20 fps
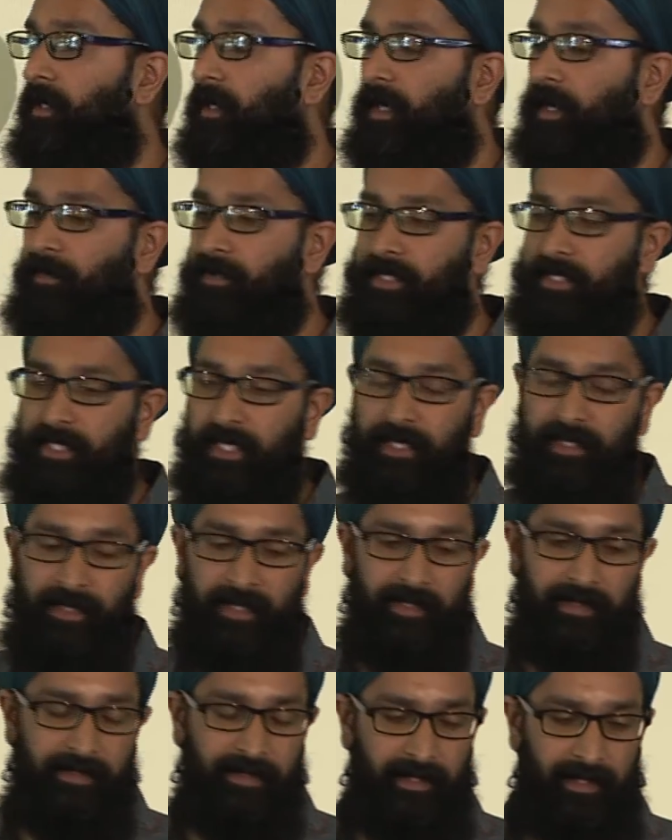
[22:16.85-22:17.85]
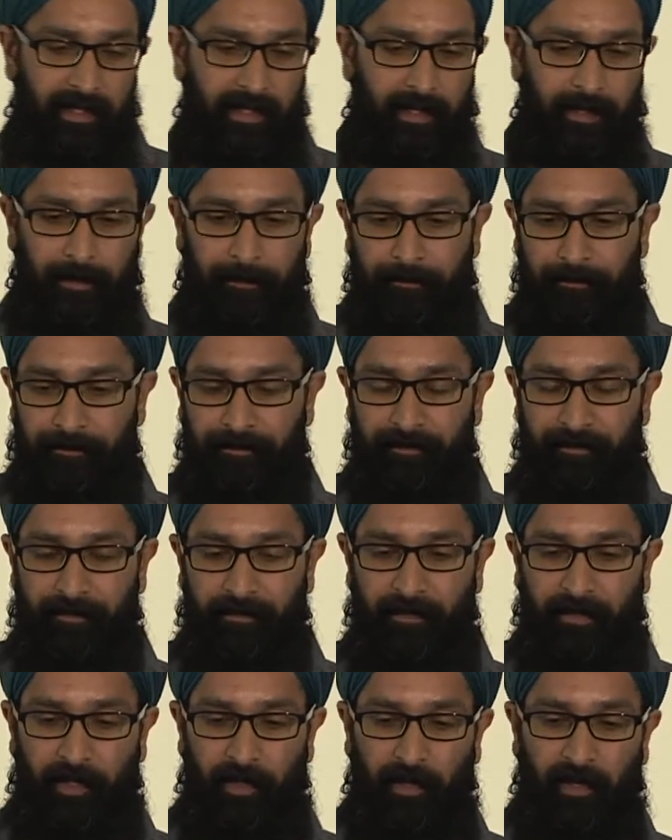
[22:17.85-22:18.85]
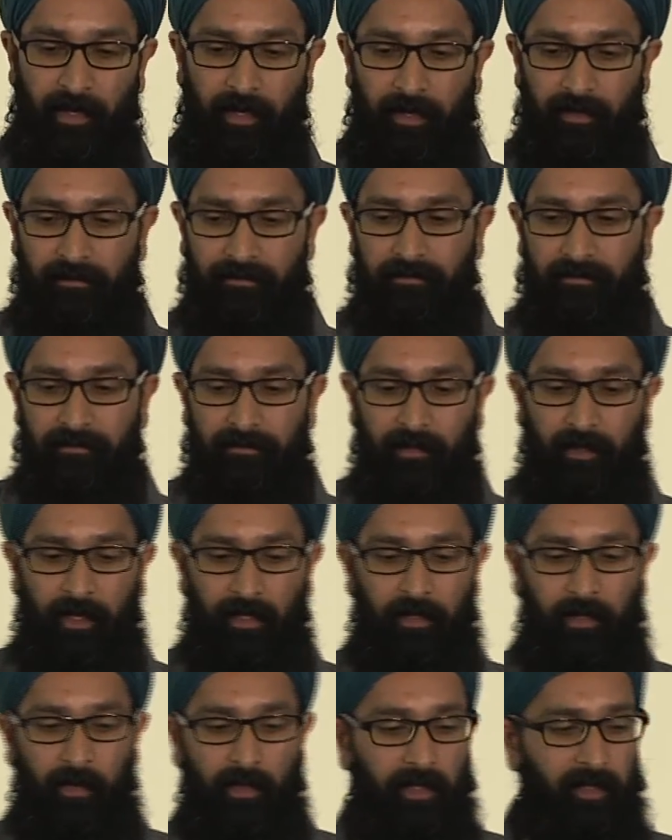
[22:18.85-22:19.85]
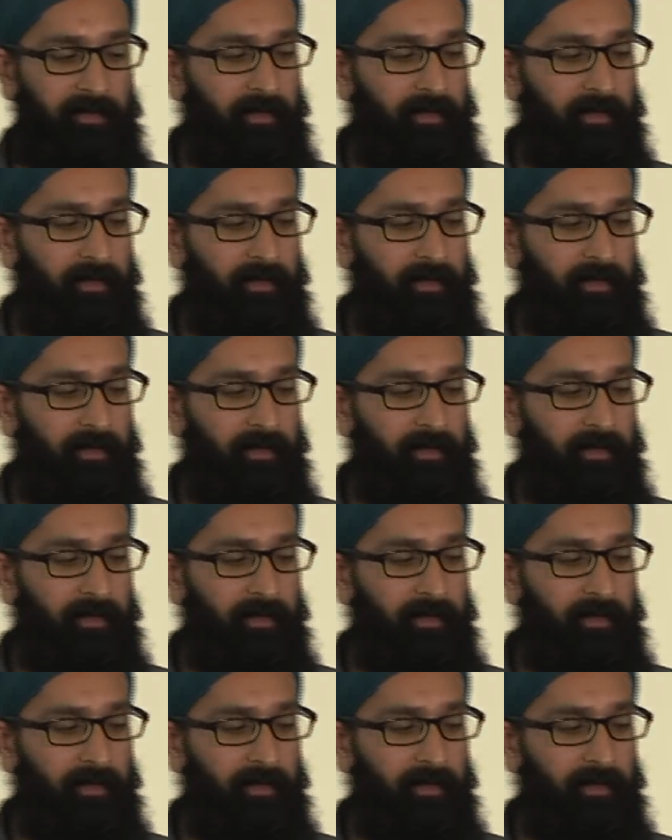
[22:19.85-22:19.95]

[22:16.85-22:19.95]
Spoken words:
I would say that, our goal,